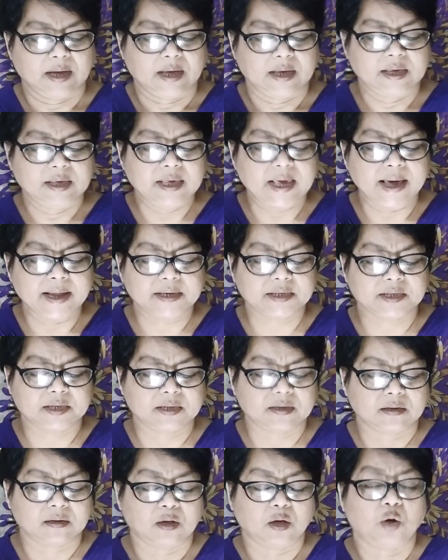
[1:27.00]

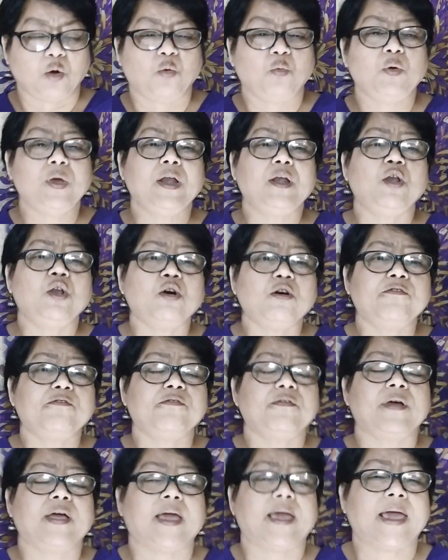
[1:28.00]
Yet we look
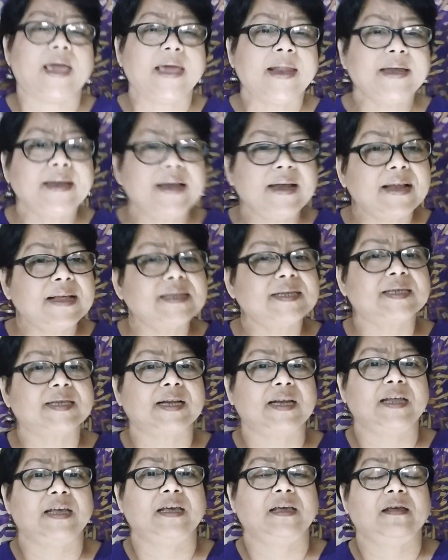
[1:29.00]

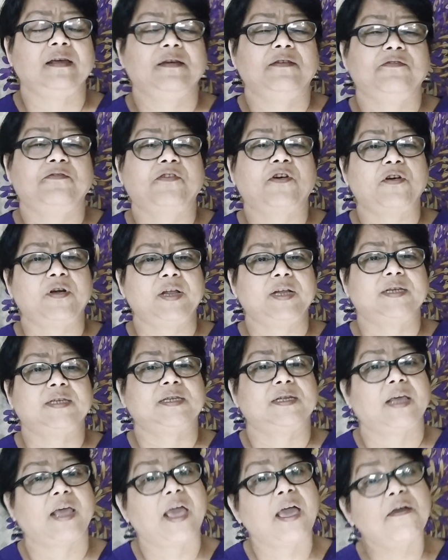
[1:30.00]
endlessly for it
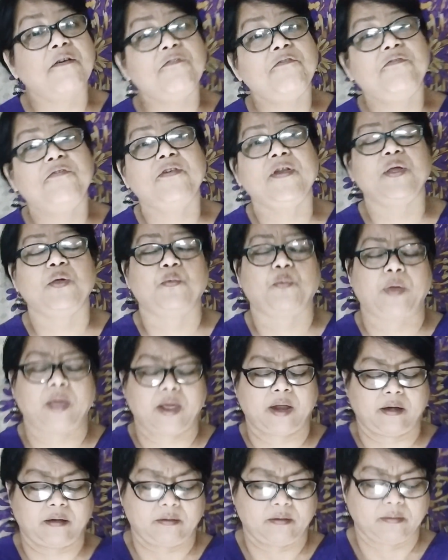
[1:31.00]

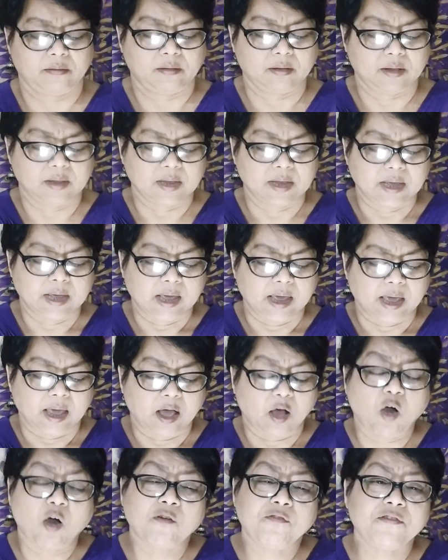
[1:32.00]
everywhere,
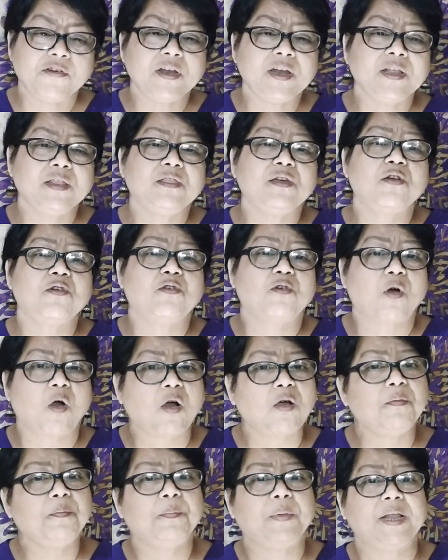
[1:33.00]
often in the
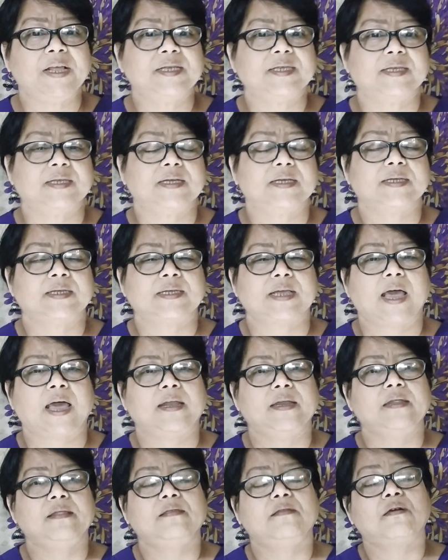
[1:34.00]
wrong places
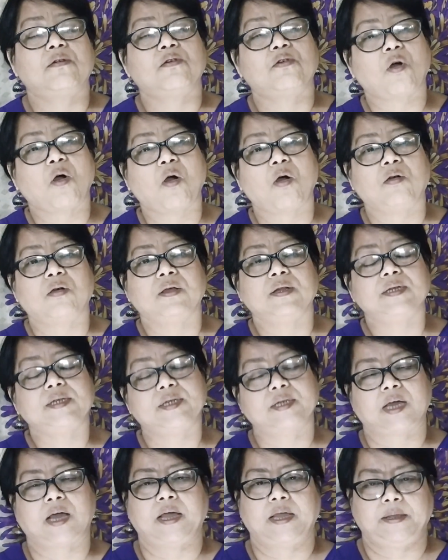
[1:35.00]
and in the wrong
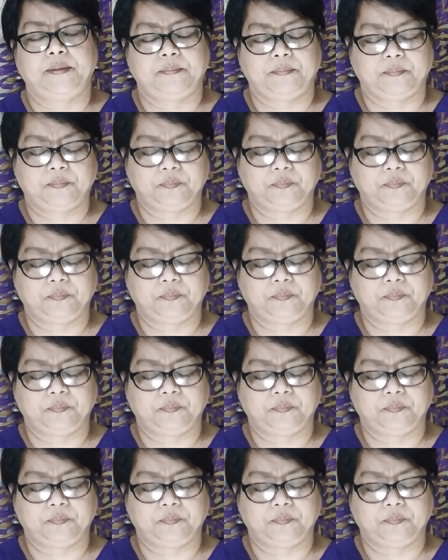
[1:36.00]
time.